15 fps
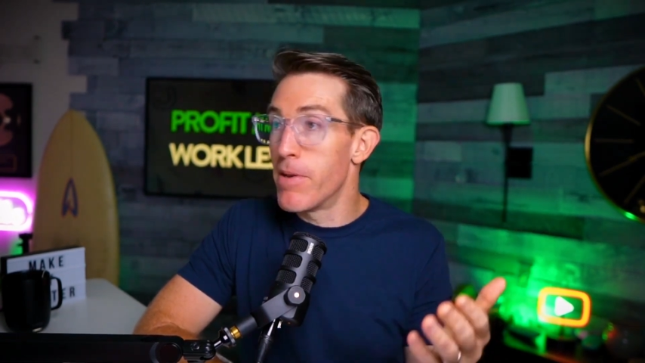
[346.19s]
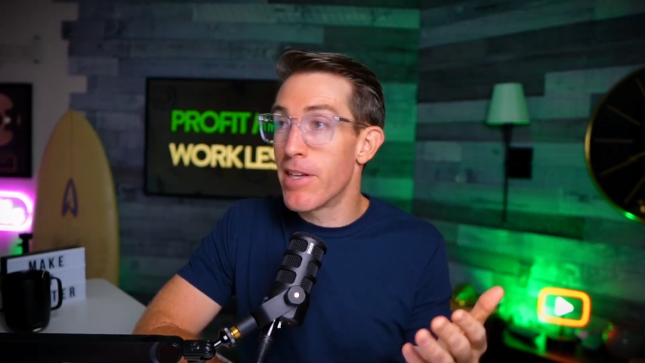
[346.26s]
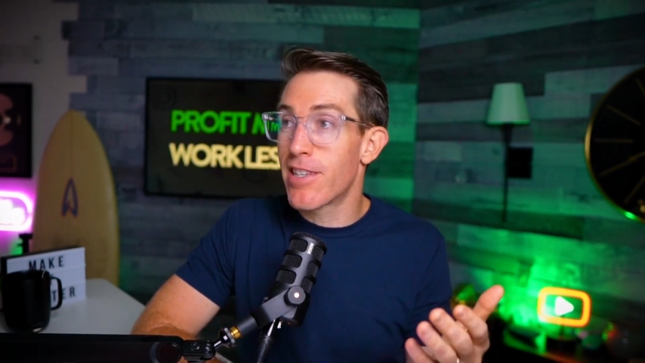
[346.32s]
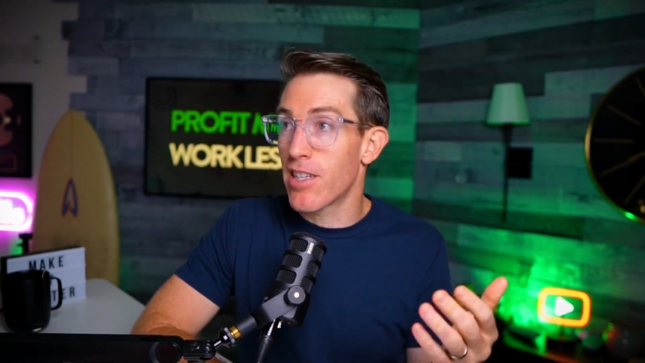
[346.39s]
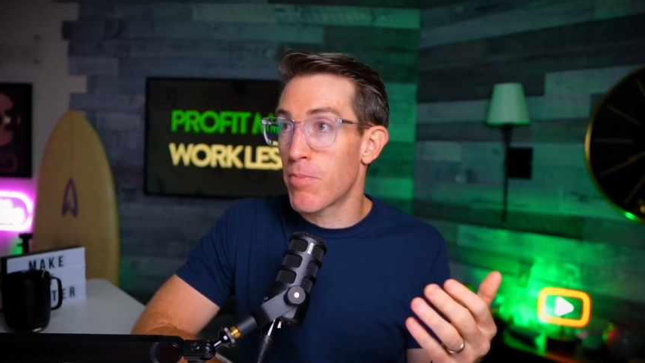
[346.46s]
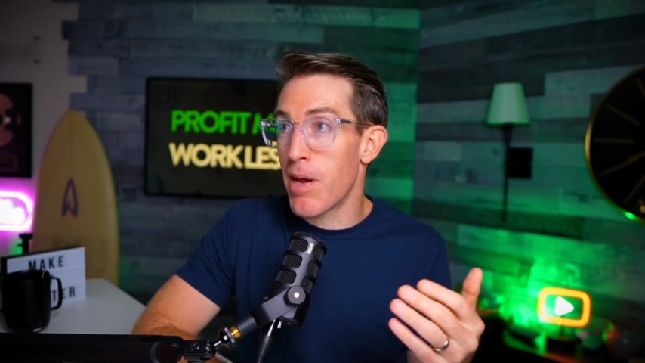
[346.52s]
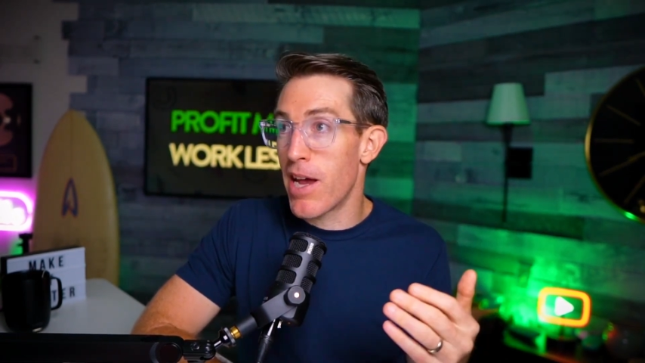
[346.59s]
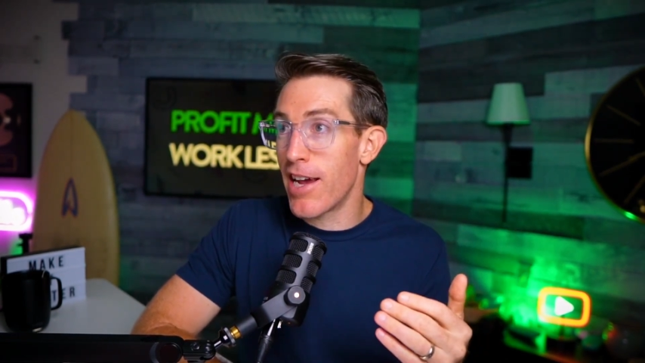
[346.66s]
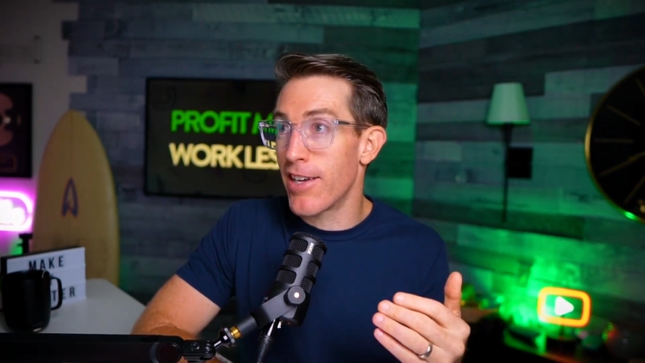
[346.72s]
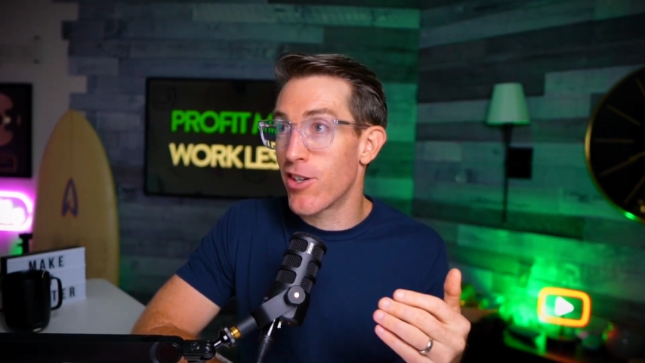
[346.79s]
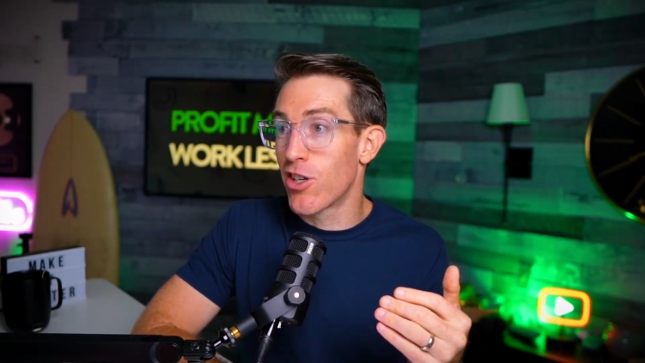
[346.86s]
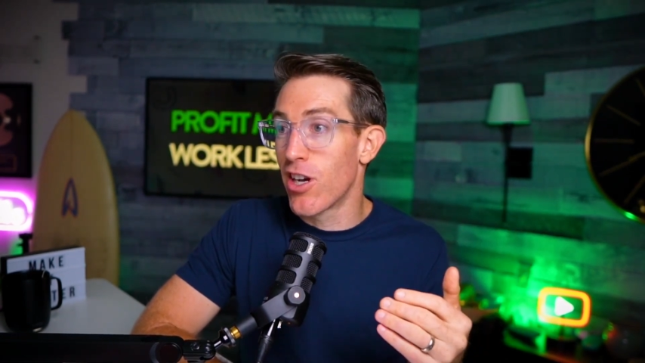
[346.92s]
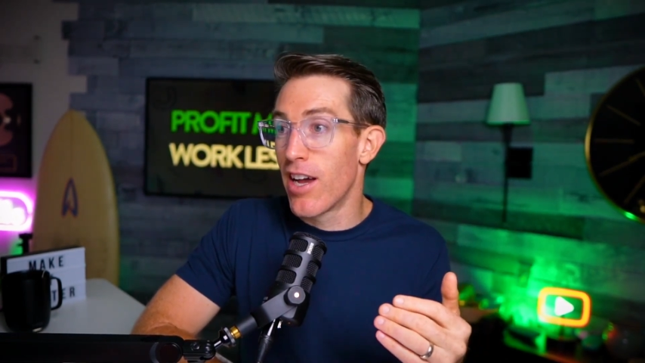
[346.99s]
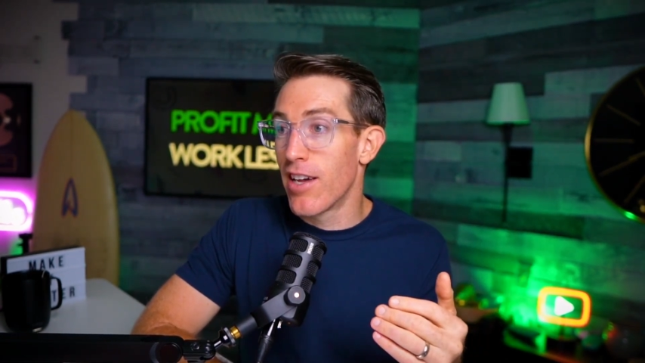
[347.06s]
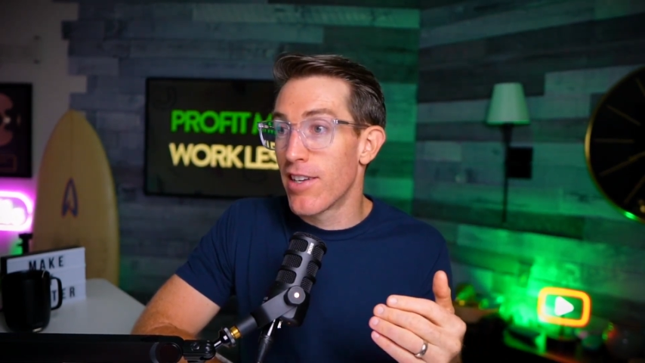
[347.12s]
business
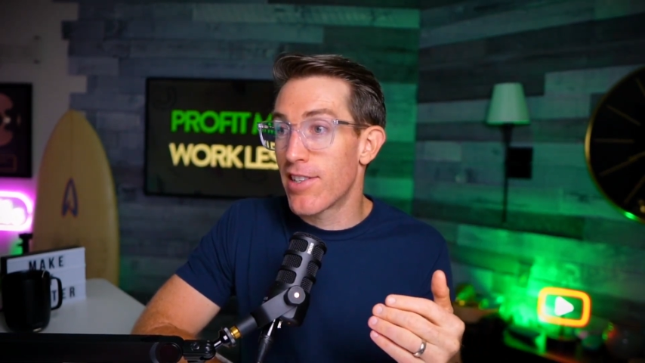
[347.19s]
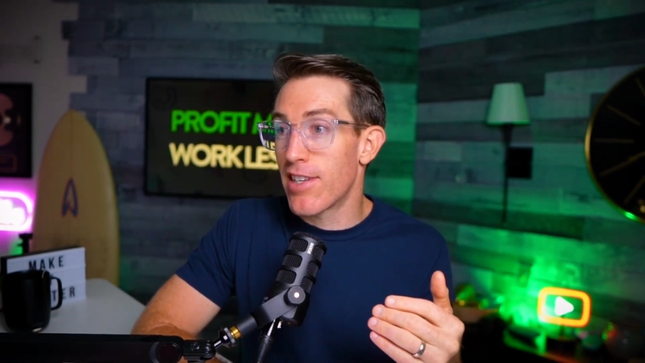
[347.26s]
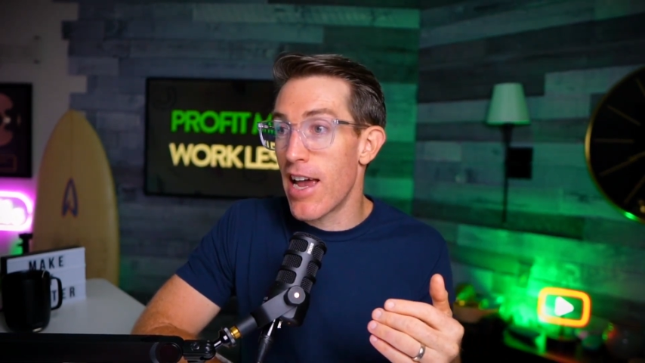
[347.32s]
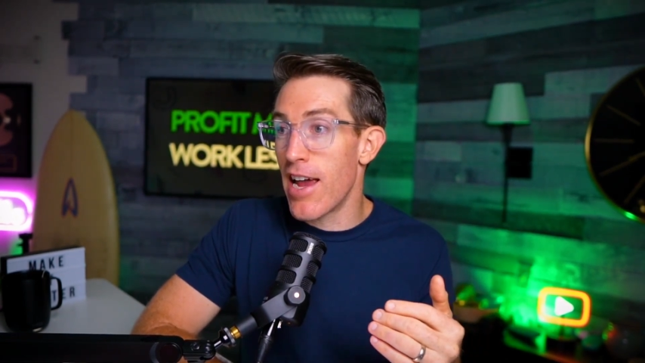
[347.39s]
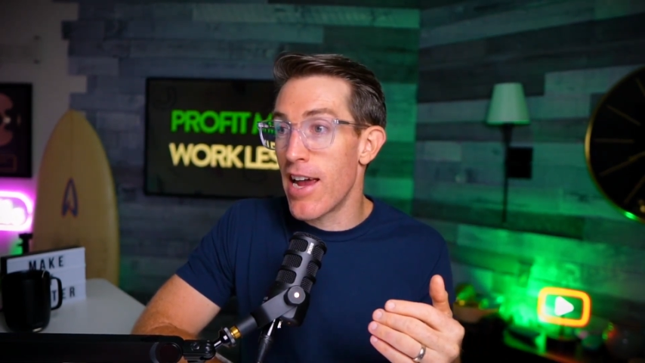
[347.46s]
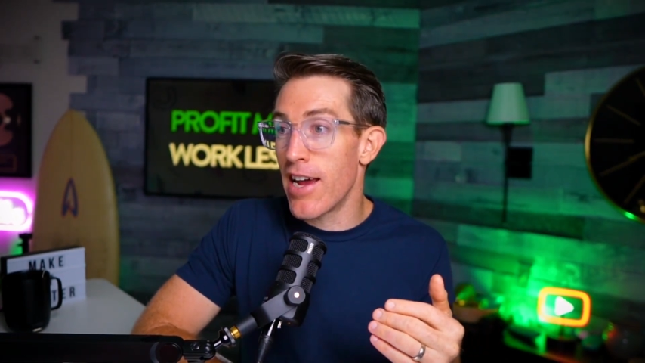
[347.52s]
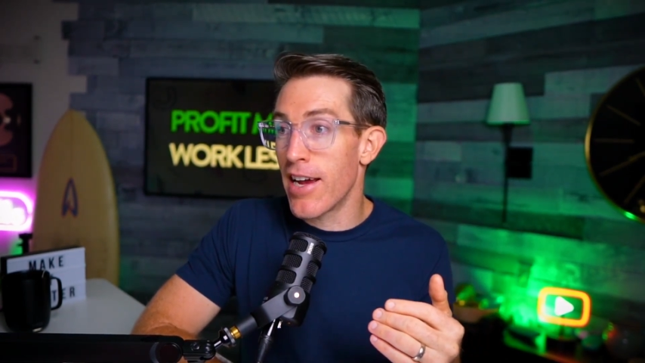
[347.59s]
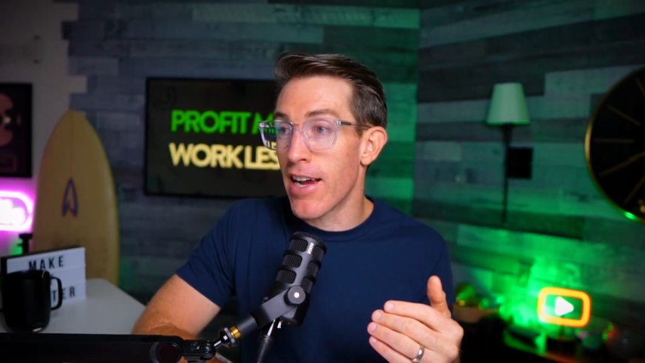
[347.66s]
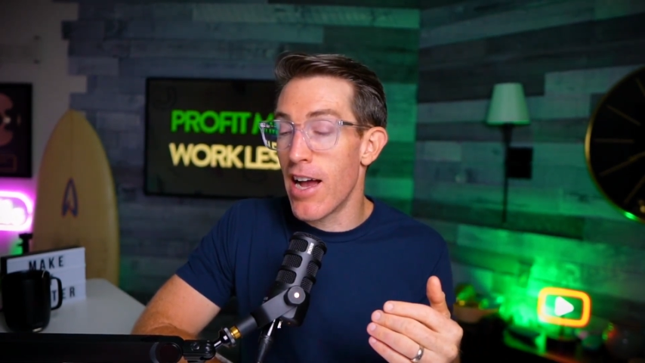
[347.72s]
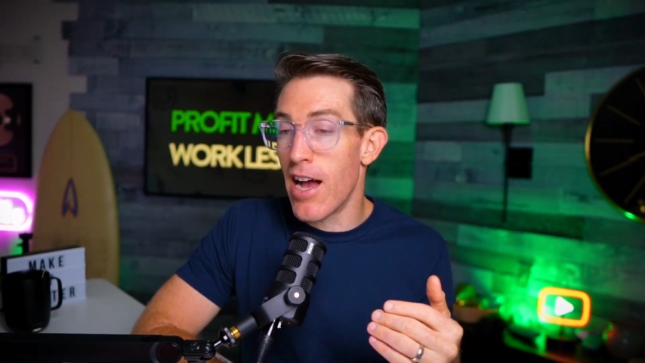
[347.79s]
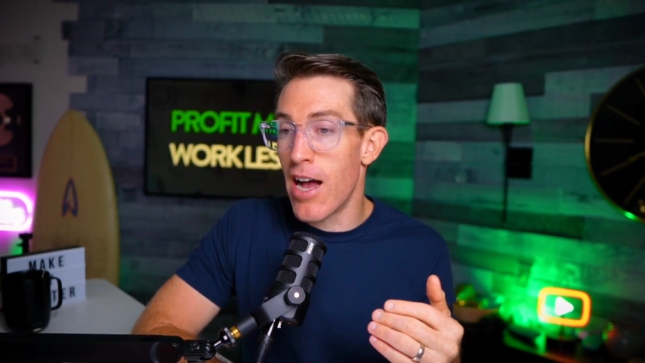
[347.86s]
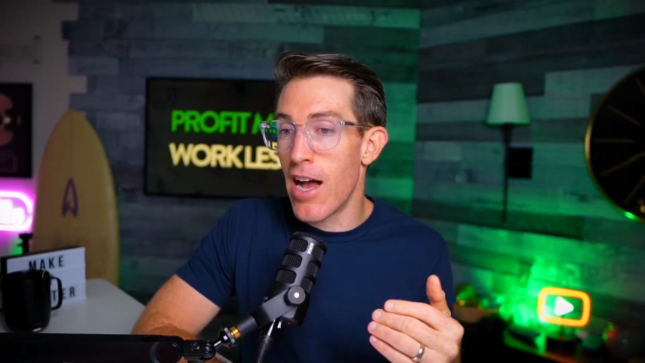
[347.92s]
page saying,